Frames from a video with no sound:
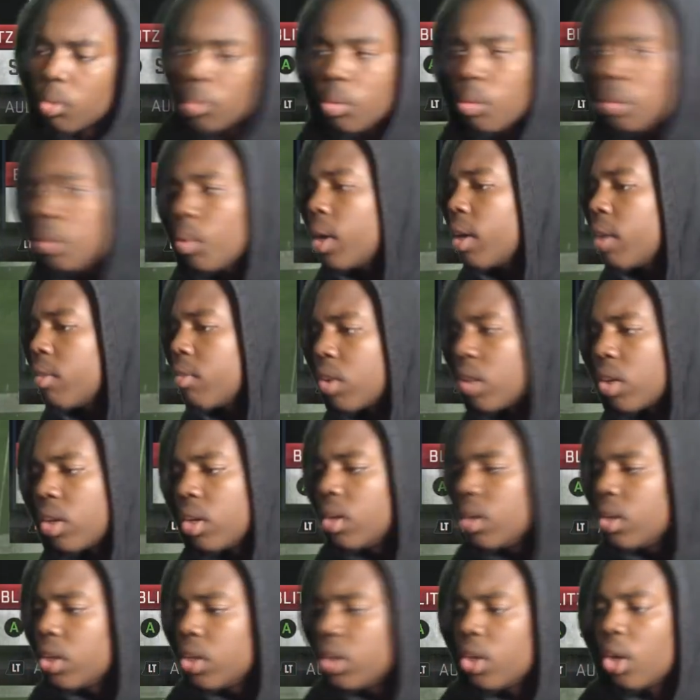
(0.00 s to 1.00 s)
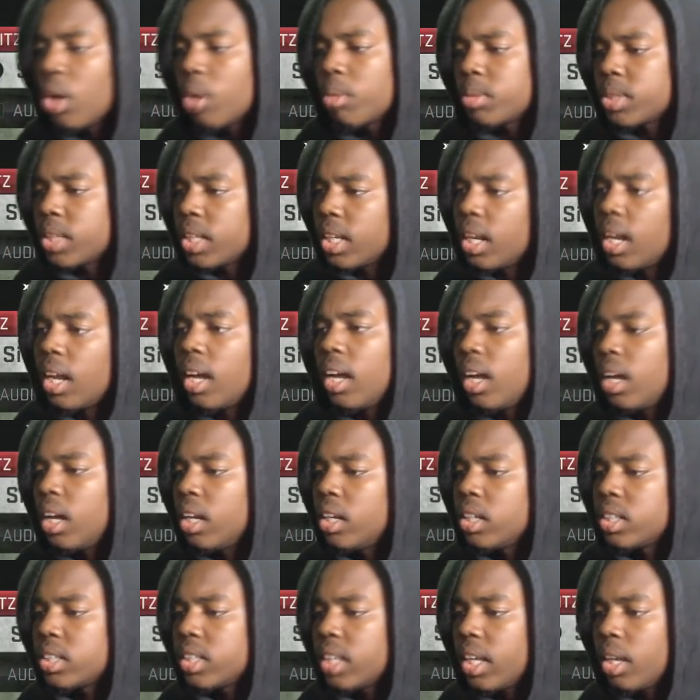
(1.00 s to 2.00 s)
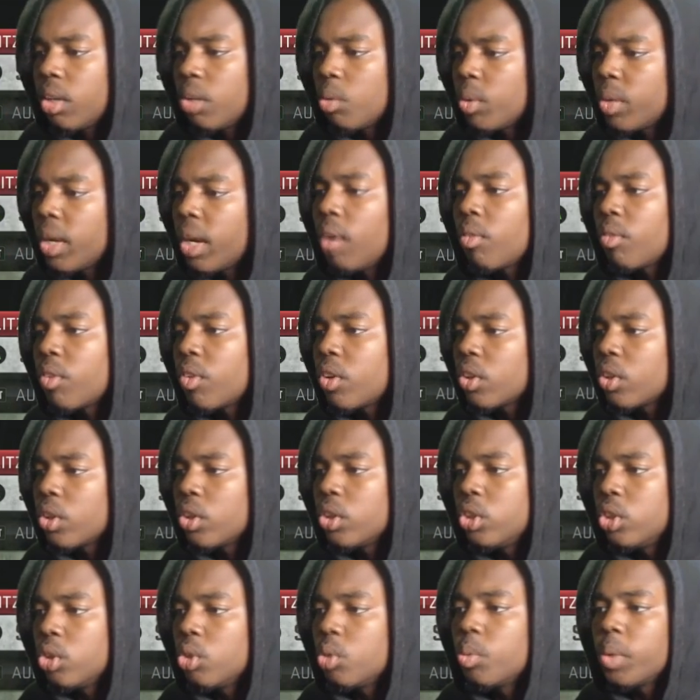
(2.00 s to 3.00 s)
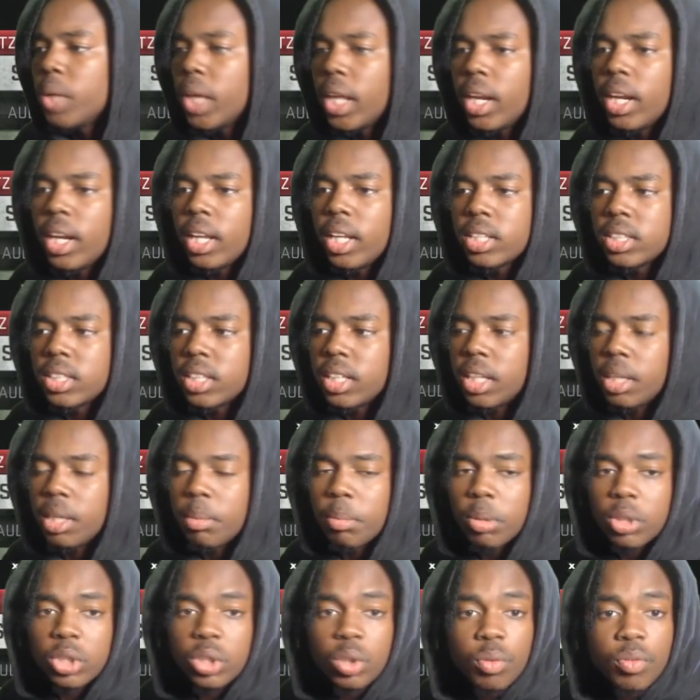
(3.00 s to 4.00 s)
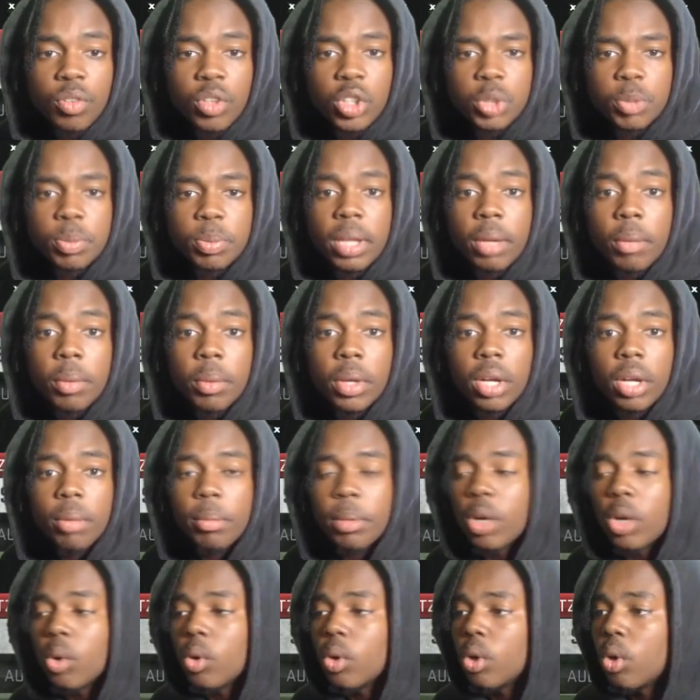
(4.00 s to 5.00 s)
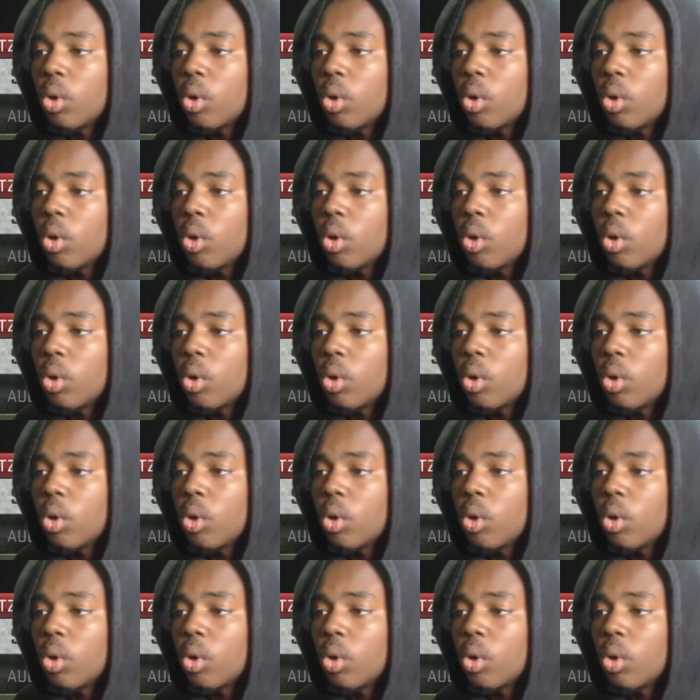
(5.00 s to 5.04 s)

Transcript: whatever, you know what I'm saying, I understand. Without further ado, we're getting into the ebook. So first play we're going to be going